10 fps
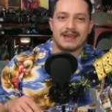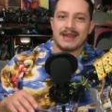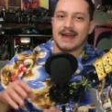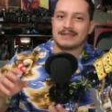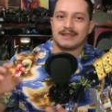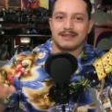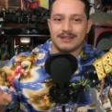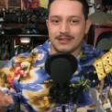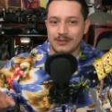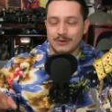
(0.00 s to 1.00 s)
it has nothing
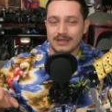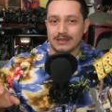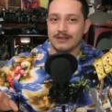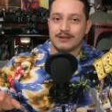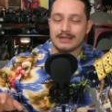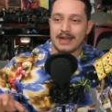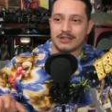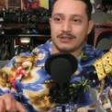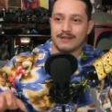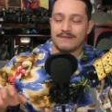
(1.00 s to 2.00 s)
to do with the lyrics, actually.